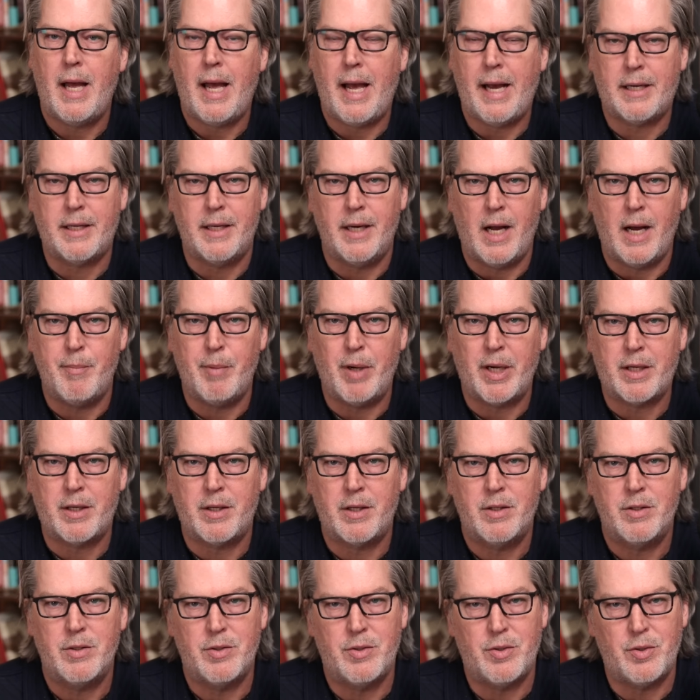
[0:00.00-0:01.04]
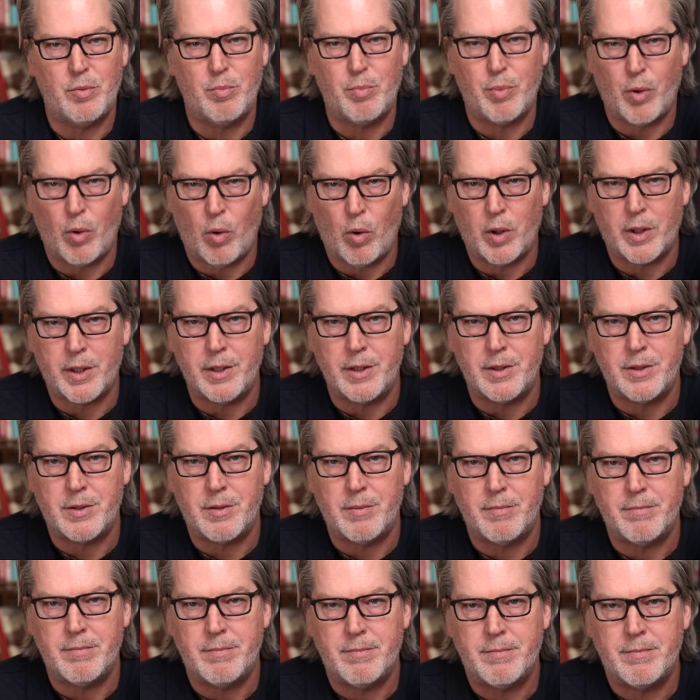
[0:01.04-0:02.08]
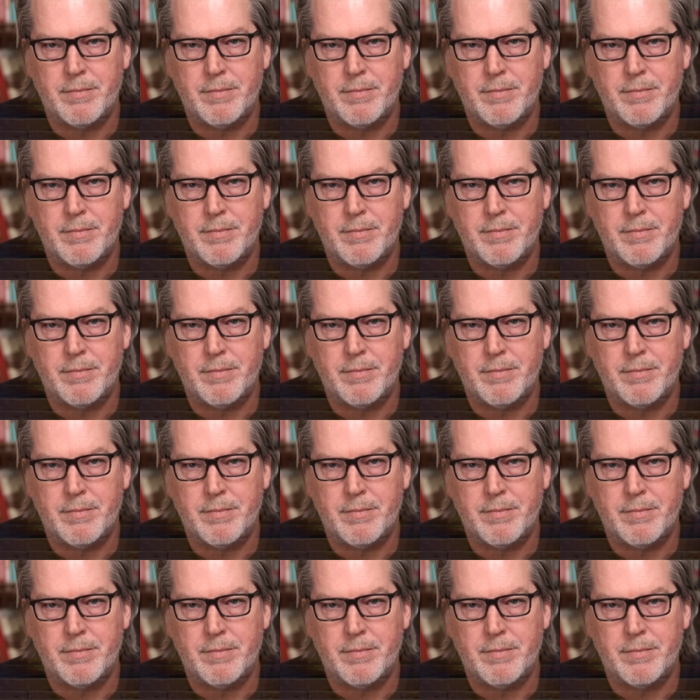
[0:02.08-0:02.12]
economic superorganism.